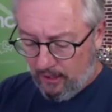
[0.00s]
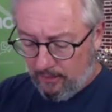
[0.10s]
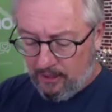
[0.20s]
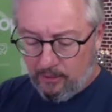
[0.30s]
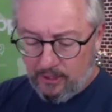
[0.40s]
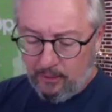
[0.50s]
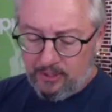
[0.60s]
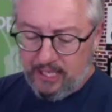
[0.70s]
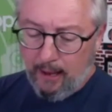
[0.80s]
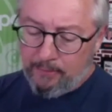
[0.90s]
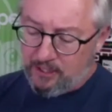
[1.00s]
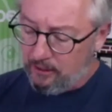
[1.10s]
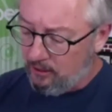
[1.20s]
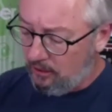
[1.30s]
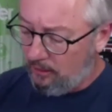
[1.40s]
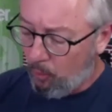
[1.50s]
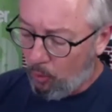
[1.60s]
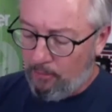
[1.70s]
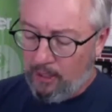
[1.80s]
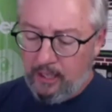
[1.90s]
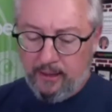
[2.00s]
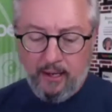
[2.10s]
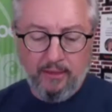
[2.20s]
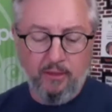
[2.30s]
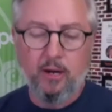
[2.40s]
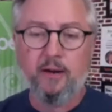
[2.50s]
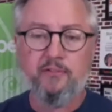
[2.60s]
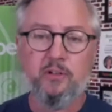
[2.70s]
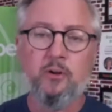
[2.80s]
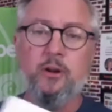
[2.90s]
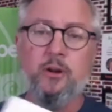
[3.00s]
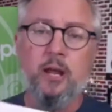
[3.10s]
I mean, it was absolutely more money than I thought I'd ever learn.